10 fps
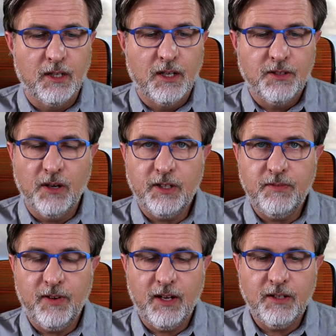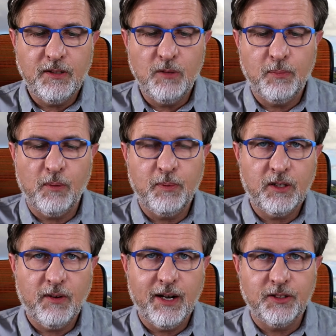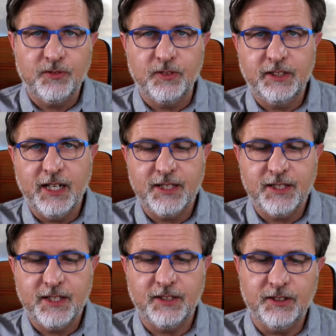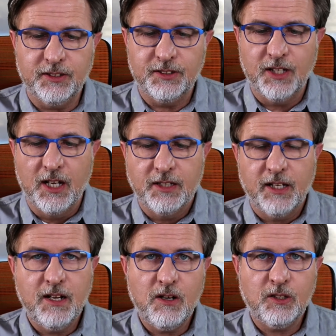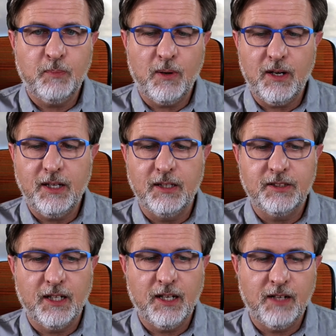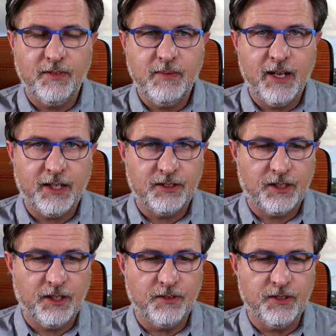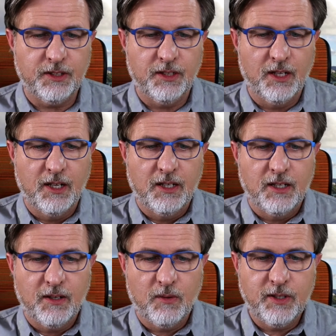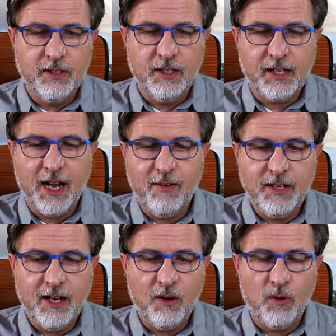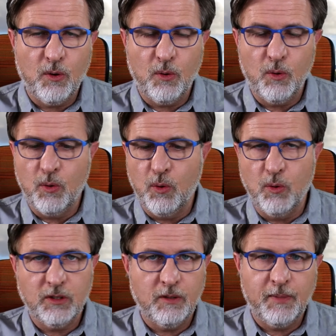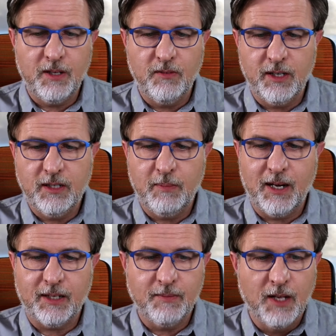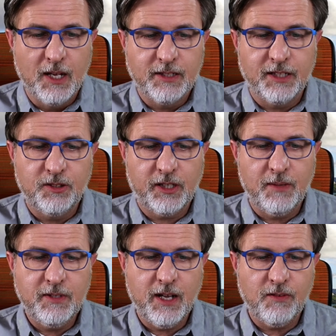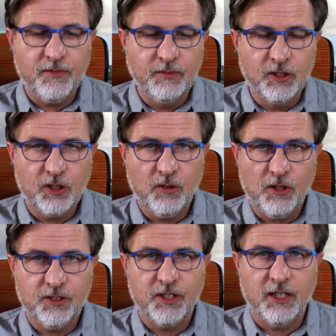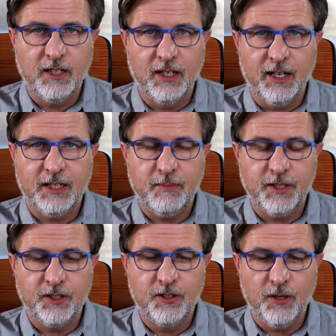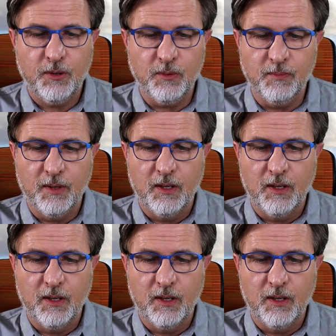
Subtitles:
Though they found no proper grounds for a death sentence, they asked Pilate to have him executed. When they had carried out all that had been written about him, they took him down from the cross and laid him in a tomb.